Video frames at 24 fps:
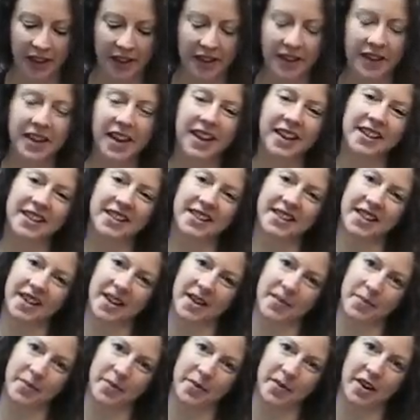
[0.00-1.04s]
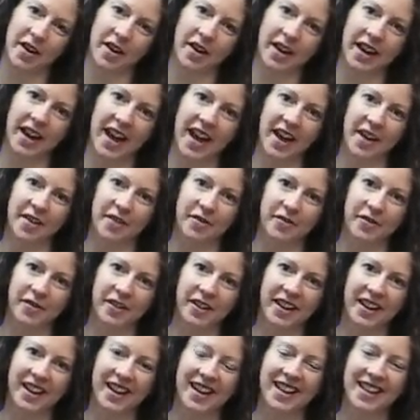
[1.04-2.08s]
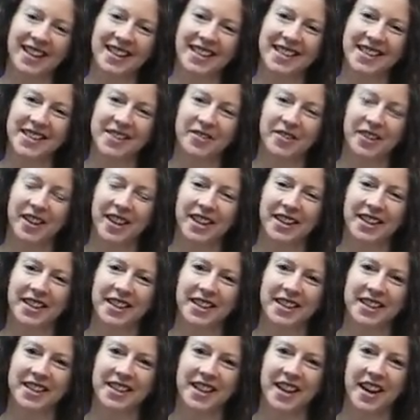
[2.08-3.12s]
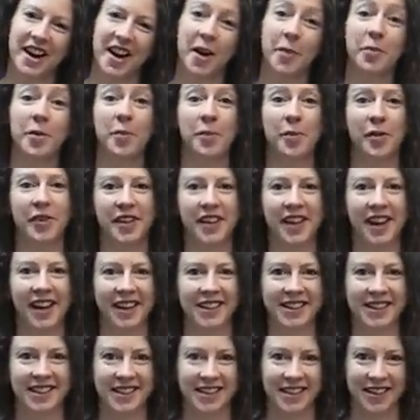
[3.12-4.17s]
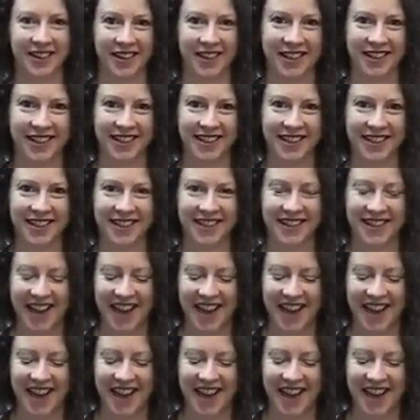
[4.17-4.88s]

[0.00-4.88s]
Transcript: The next tip that I have is related to upper body exercises.